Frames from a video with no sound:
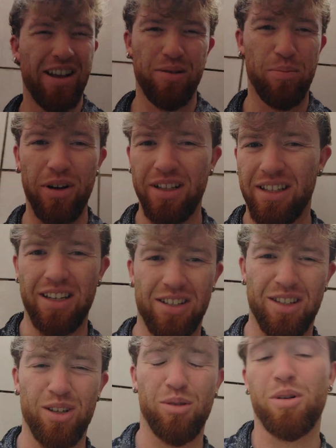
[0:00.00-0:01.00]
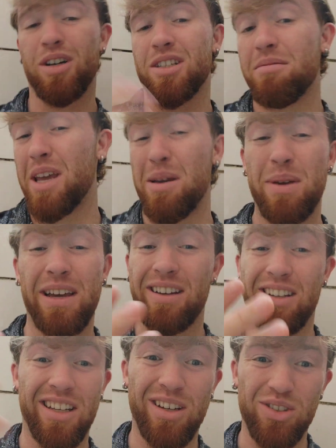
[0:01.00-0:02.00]
And I put it into this toolbox, and maybe I
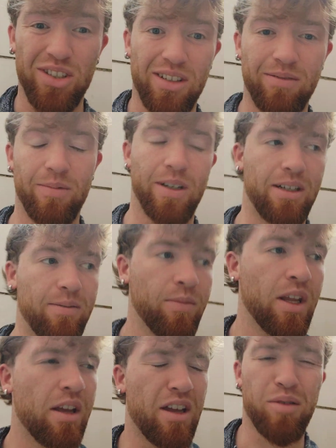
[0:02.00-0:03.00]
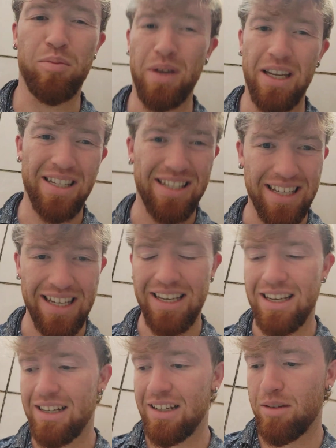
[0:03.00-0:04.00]
could use it, It could be
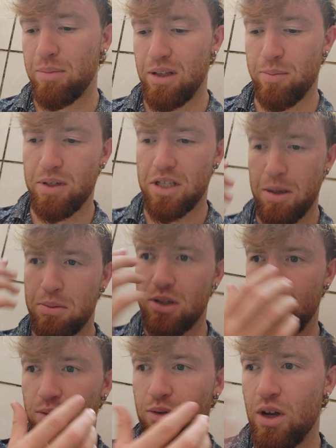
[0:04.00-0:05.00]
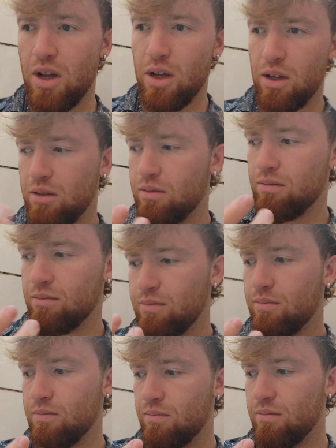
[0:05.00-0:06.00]
skill, it could be the perception of
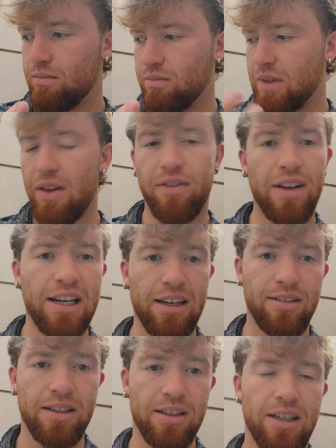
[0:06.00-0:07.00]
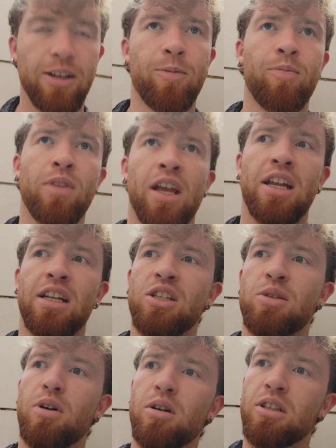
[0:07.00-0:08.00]
that feeling, okay? And in
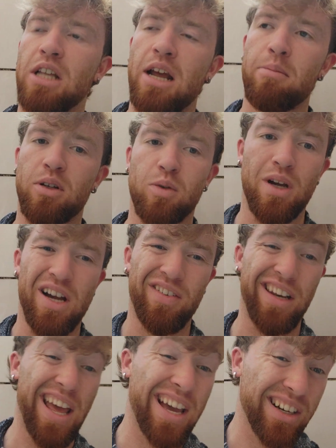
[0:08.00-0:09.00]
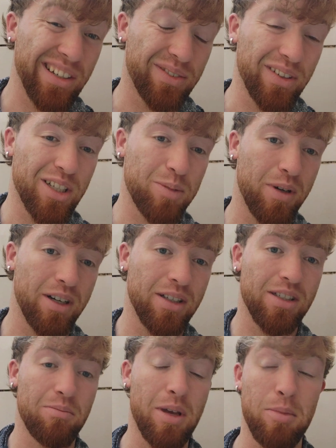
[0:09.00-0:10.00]
spiral dynamics, we have a negative
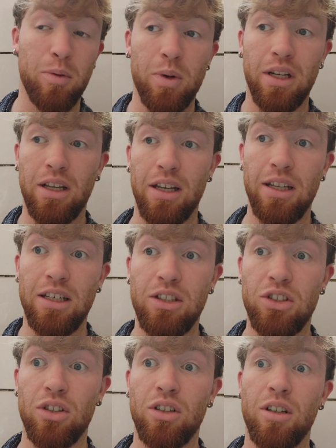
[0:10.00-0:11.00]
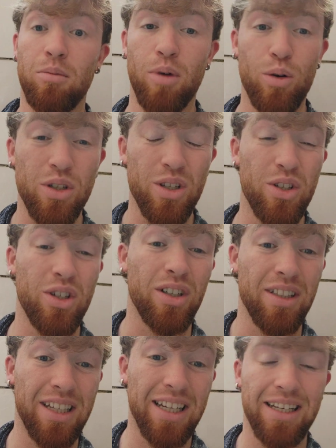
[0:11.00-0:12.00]
experience, maybe with a certain emotion, a
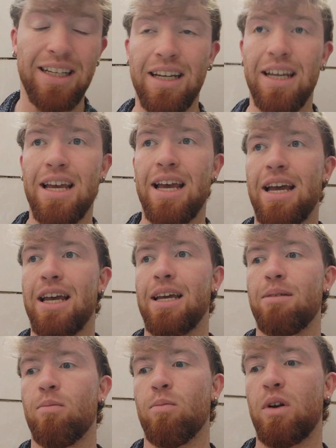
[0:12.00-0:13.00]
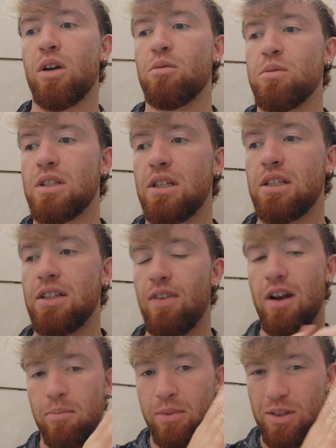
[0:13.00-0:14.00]
certain thing, when it comes to
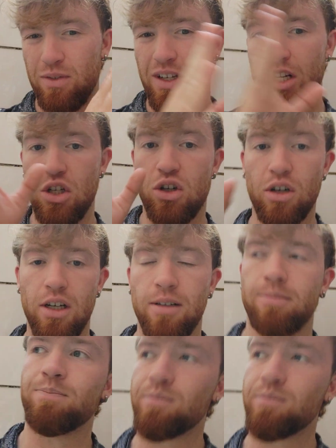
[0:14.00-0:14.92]
development of each colour.